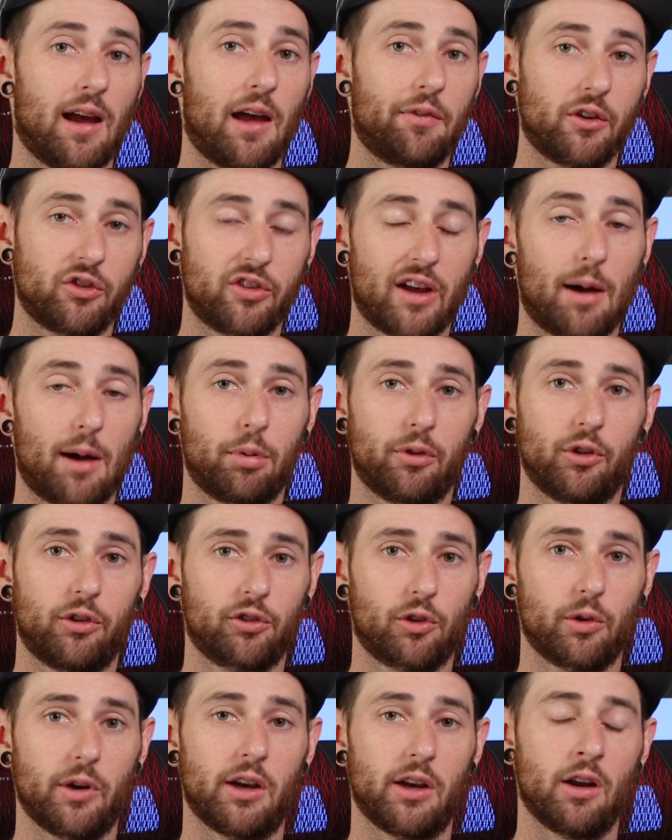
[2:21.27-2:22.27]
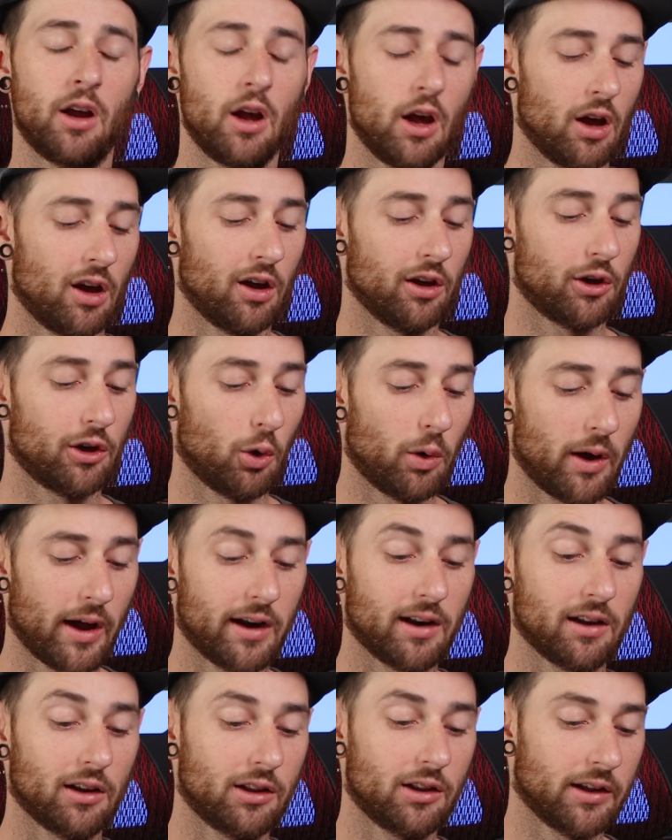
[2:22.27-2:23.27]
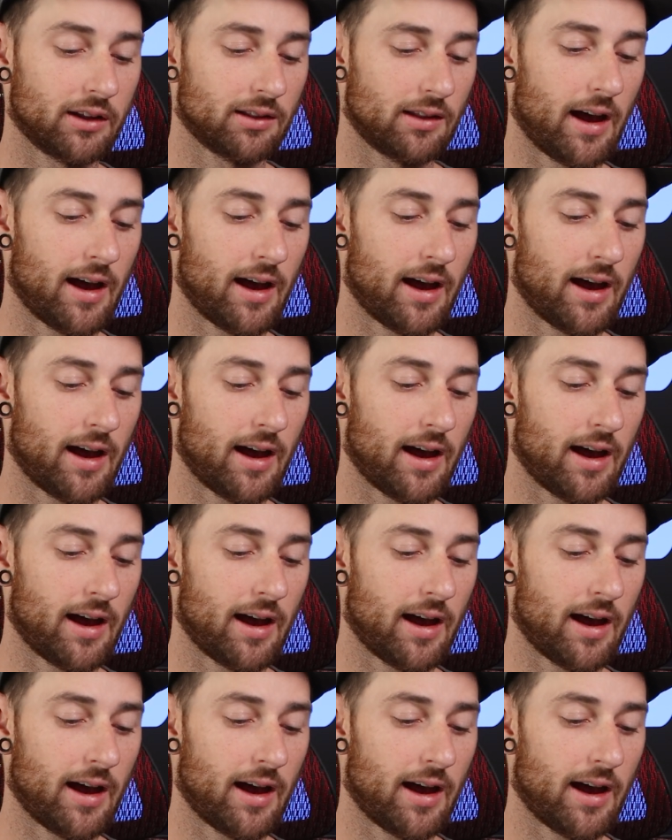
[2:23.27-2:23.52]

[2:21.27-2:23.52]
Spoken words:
at the top of the screen. Go ahead and click